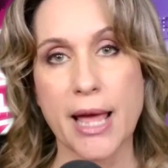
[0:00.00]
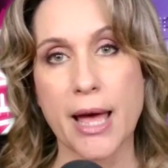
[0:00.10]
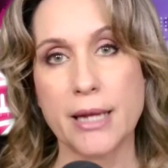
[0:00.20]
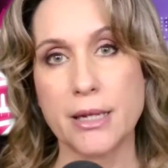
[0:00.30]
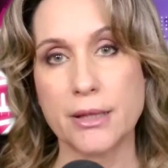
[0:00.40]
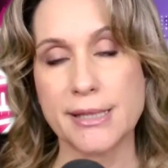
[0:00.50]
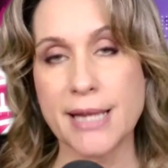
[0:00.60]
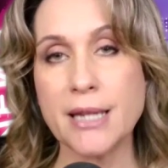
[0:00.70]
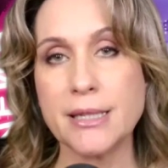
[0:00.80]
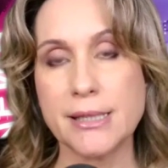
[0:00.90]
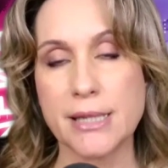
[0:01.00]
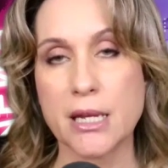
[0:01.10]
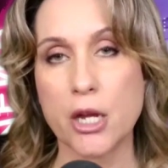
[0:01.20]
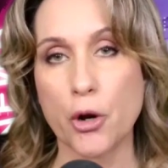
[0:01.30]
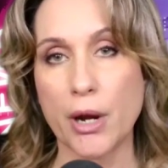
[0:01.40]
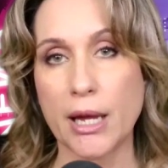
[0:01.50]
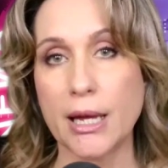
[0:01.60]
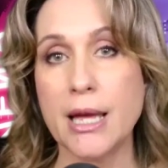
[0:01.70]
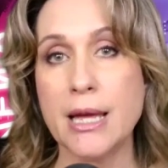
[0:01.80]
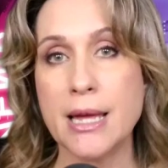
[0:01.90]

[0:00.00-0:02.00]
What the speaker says: and at the sentencing hearing,